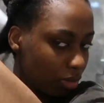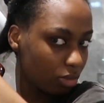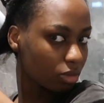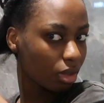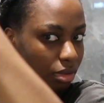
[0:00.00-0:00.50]
way
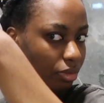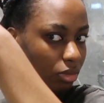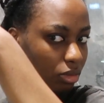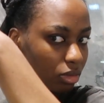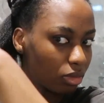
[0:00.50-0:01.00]
better for
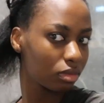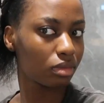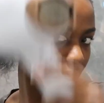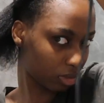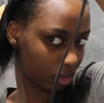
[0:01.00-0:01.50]
me.
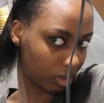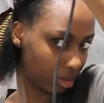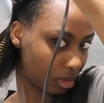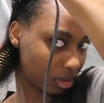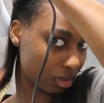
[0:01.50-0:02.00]
I'm going to
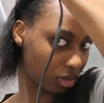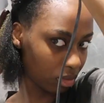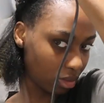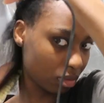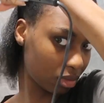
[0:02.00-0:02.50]
then put
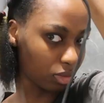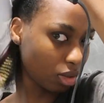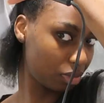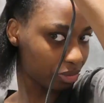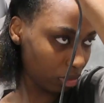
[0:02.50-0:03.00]
this
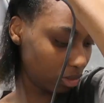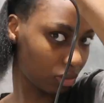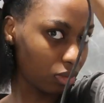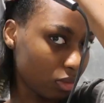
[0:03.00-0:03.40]
back in